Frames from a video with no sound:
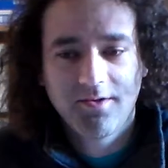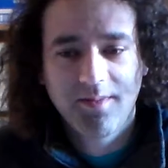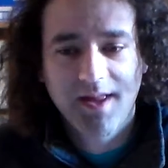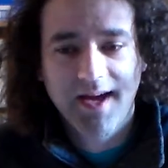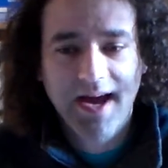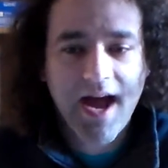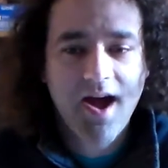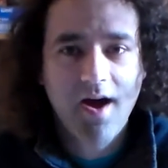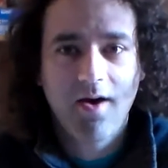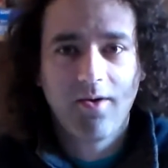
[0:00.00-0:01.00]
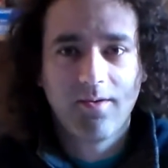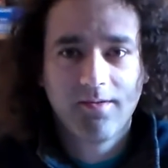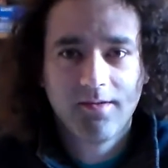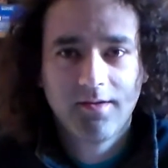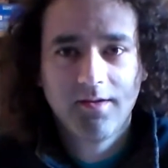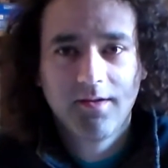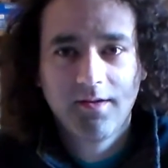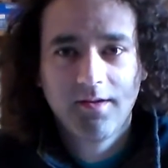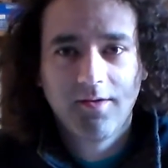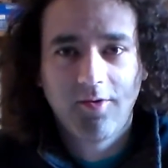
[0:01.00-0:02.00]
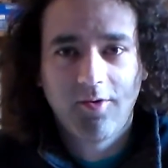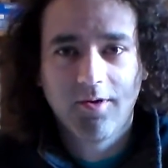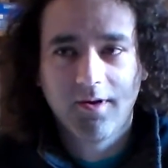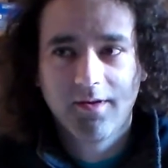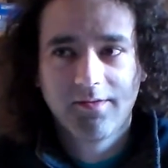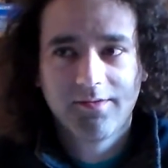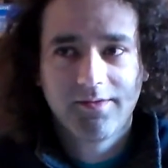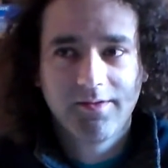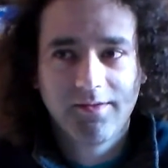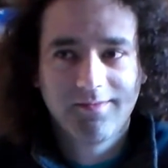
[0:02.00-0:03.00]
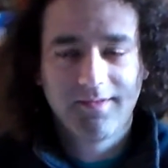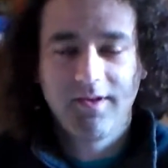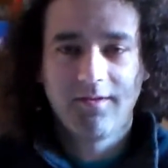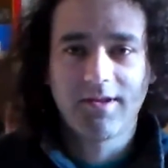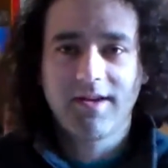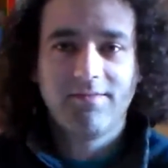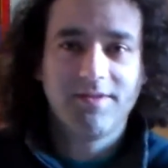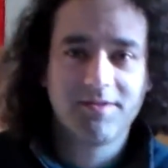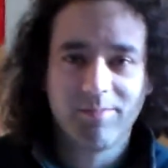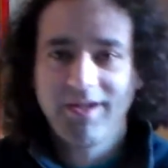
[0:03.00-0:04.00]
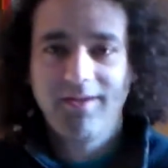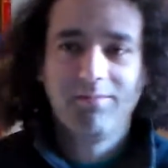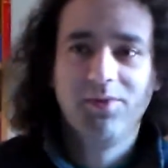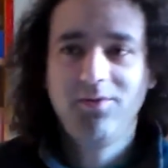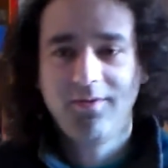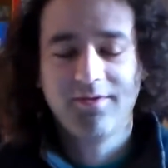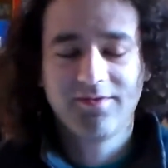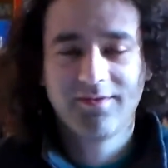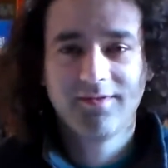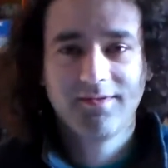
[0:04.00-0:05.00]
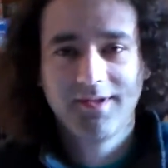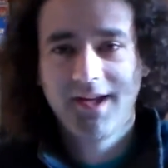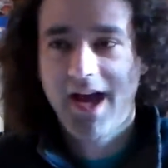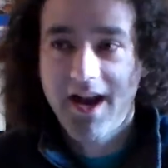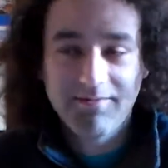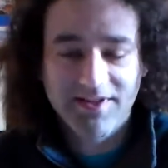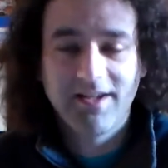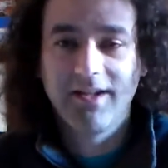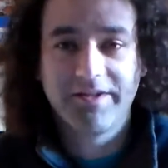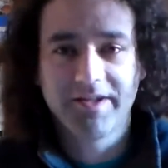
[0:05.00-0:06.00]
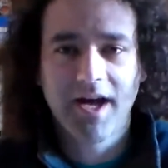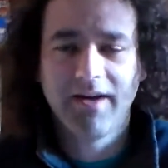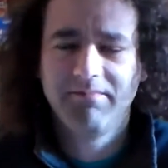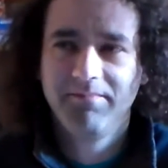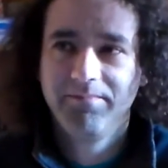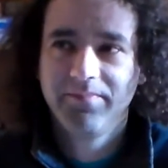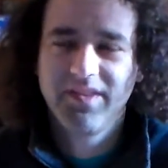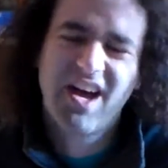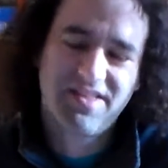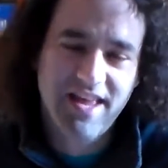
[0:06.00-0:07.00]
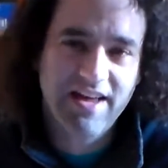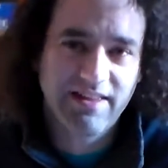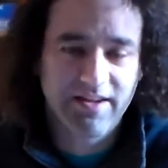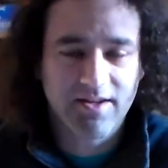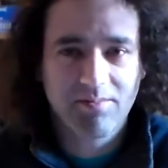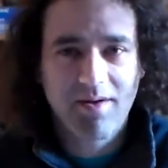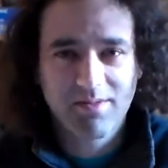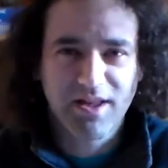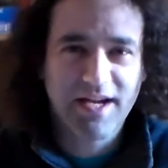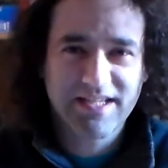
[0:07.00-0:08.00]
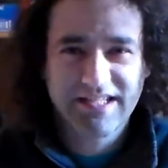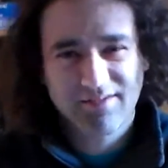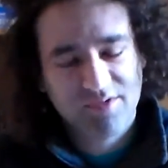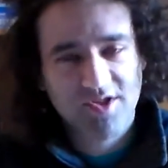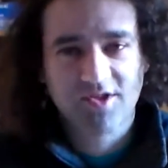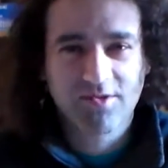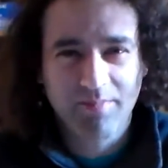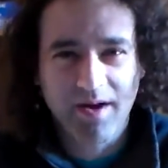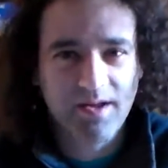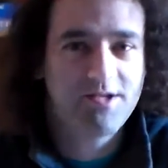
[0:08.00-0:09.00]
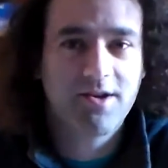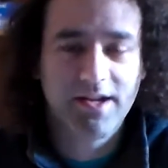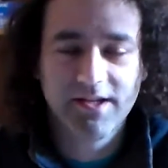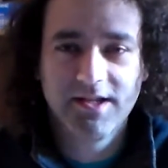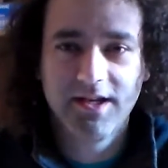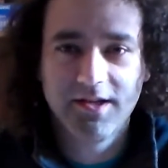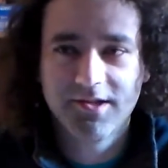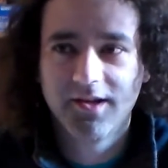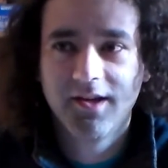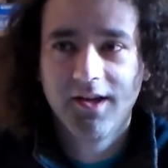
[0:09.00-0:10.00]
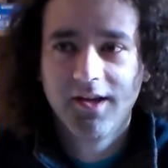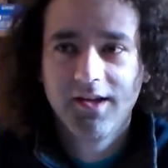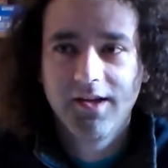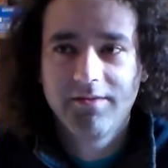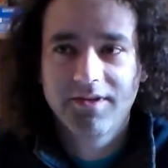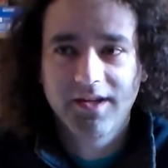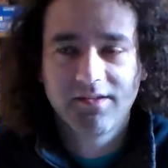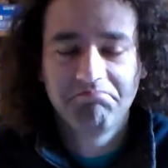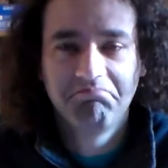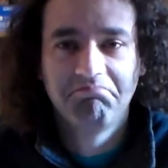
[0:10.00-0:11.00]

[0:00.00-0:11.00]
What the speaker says: you to be like, ow, or, you know, like visibly move. And I was little at the time, not that little, probably like just barely turning a teenager. He was like,